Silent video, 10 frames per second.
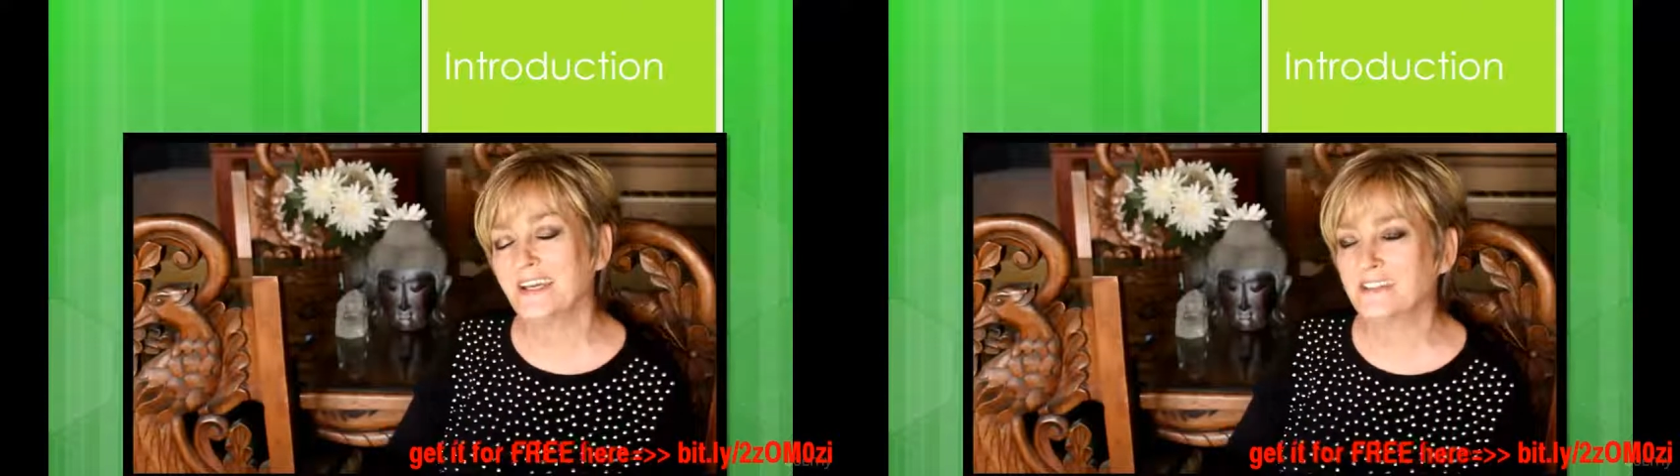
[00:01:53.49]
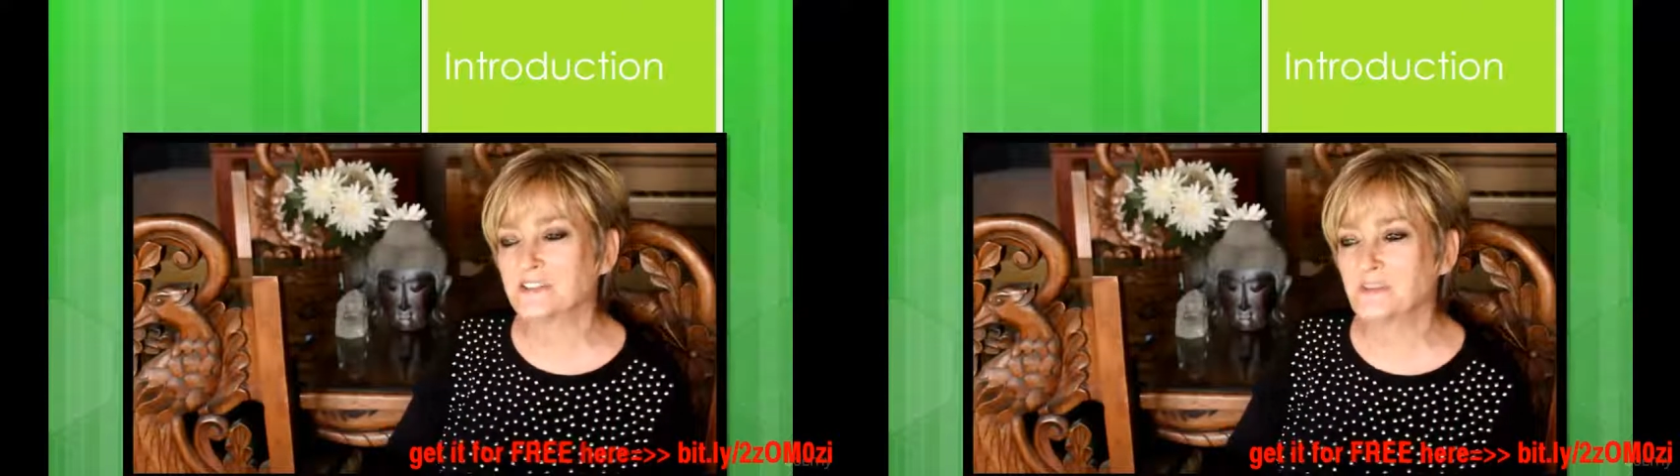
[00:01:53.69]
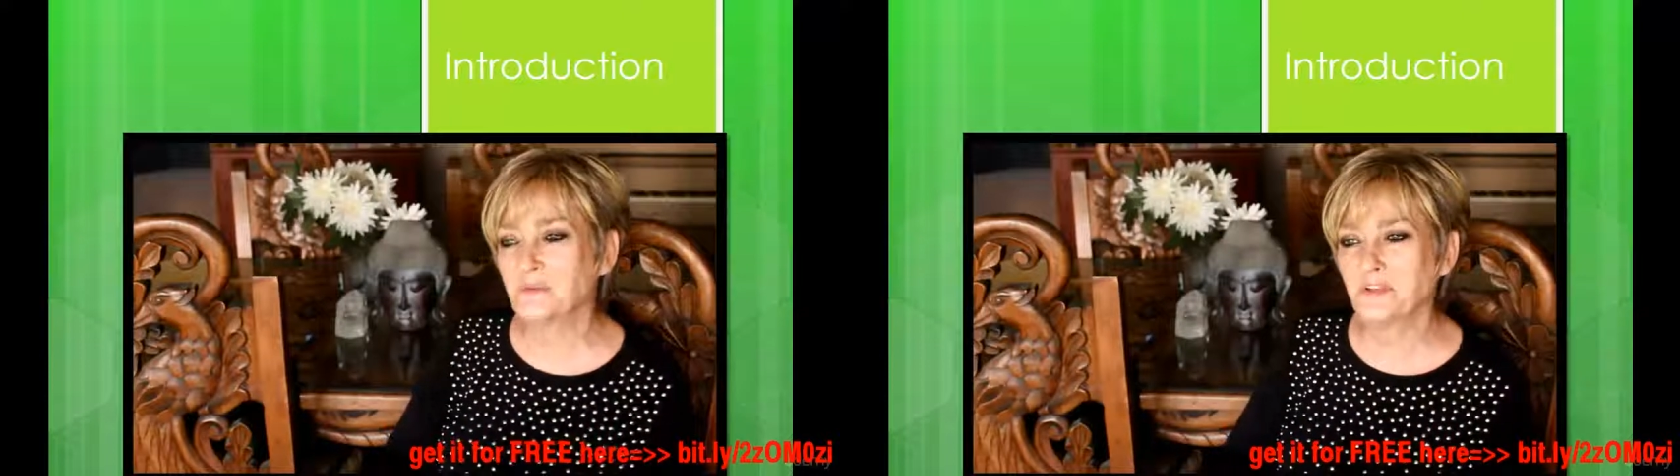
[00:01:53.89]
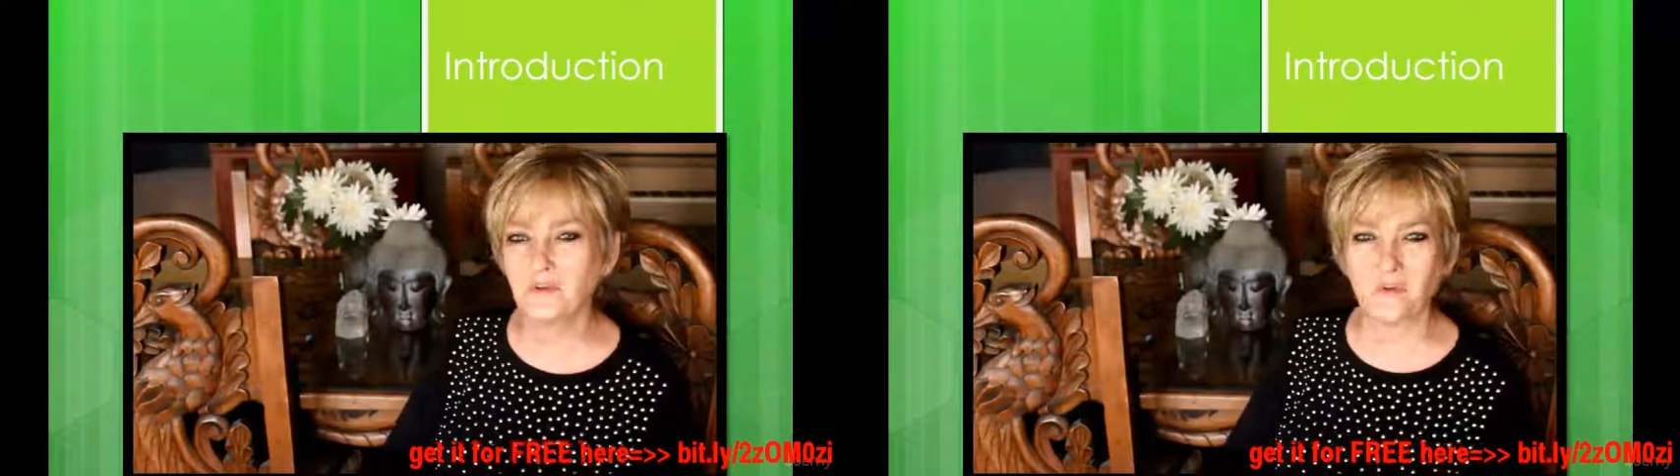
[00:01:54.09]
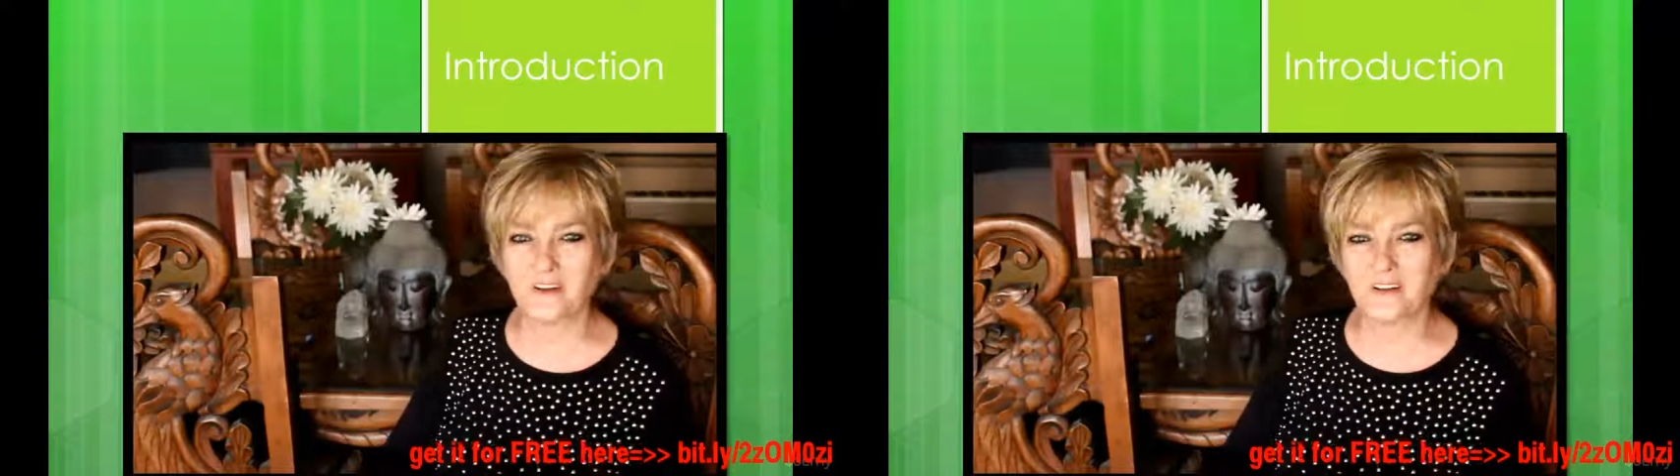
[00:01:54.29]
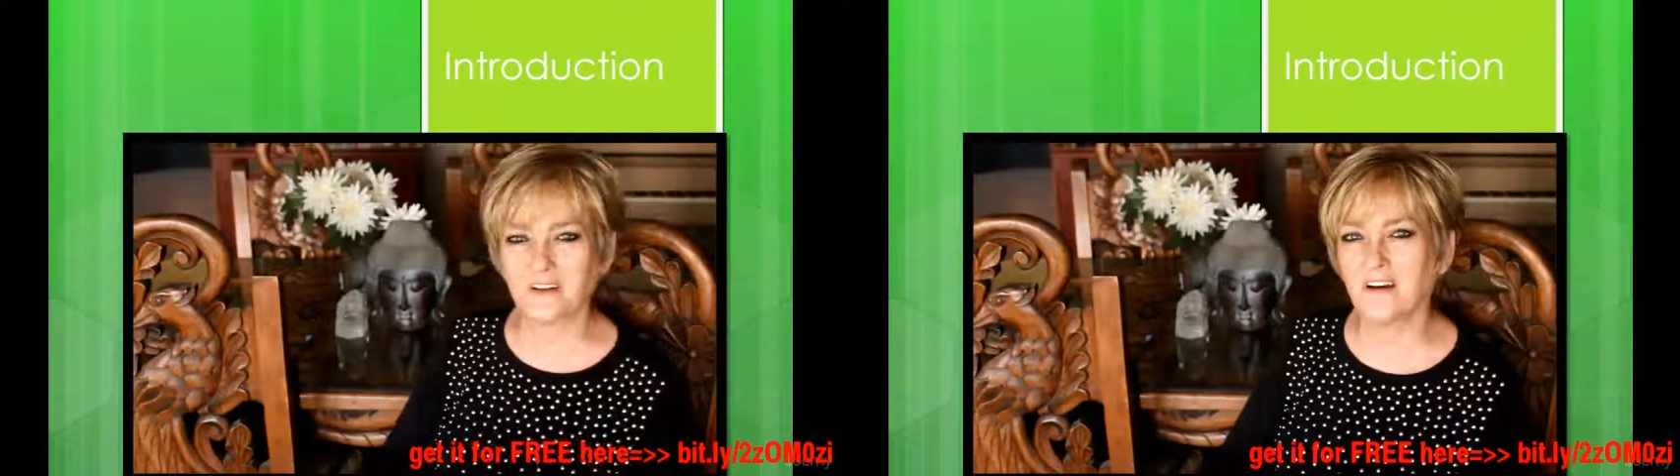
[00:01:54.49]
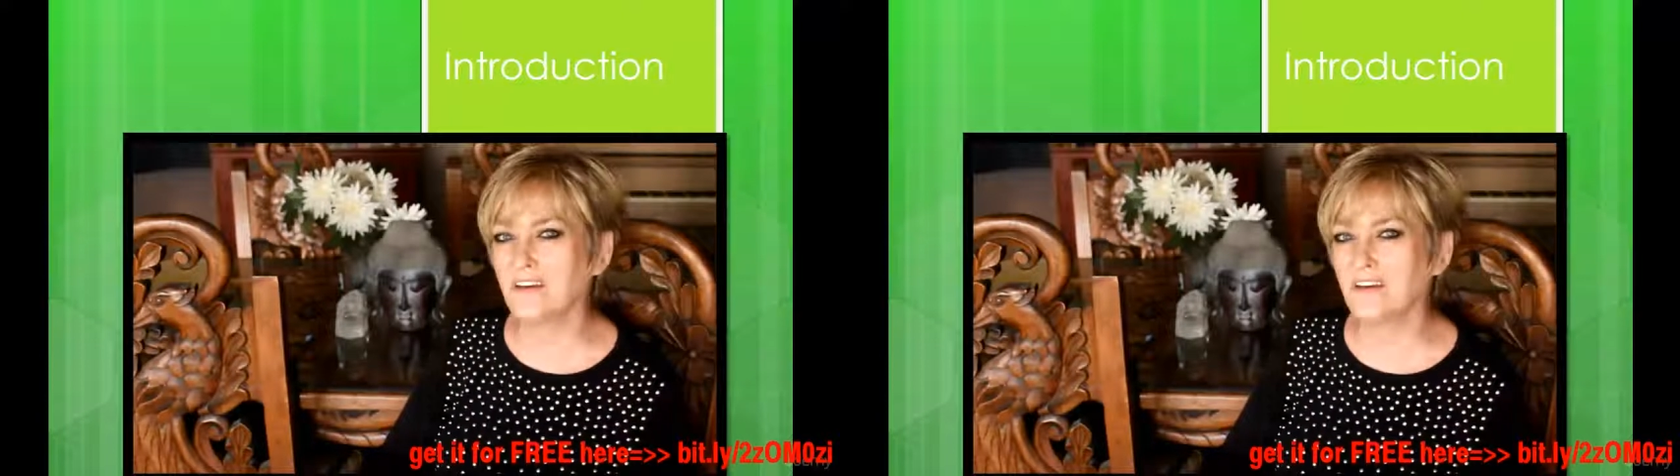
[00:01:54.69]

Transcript: And so when you work